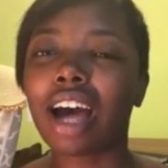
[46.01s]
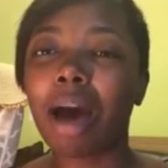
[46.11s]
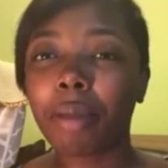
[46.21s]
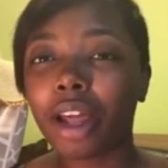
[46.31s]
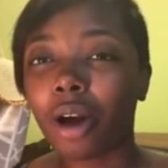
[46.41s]
I
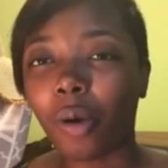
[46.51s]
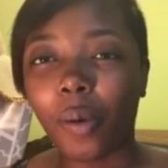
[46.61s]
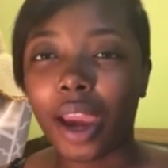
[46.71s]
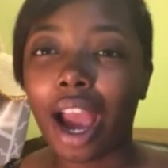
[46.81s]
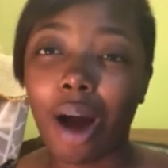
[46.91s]
plan on
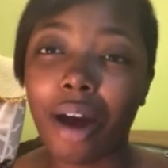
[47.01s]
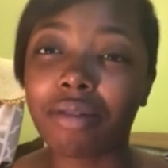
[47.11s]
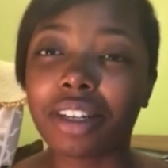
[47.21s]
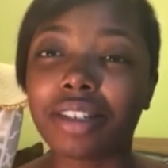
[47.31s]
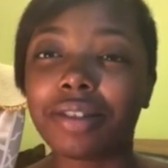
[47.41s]
going out
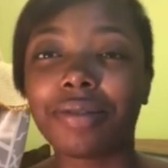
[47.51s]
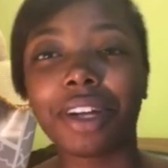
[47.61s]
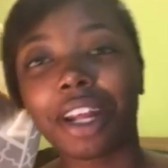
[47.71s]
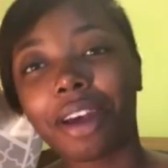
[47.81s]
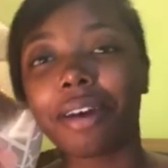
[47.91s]
after this
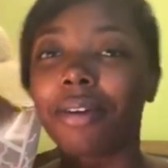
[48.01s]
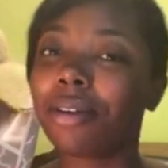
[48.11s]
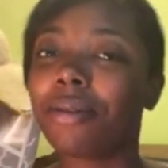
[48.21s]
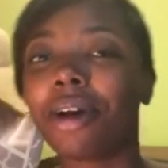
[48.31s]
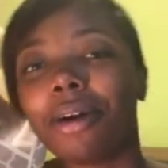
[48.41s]
video,
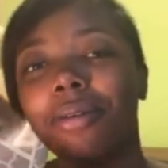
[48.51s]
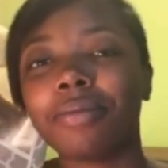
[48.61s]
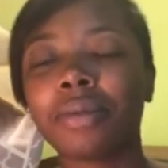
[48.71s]
you know.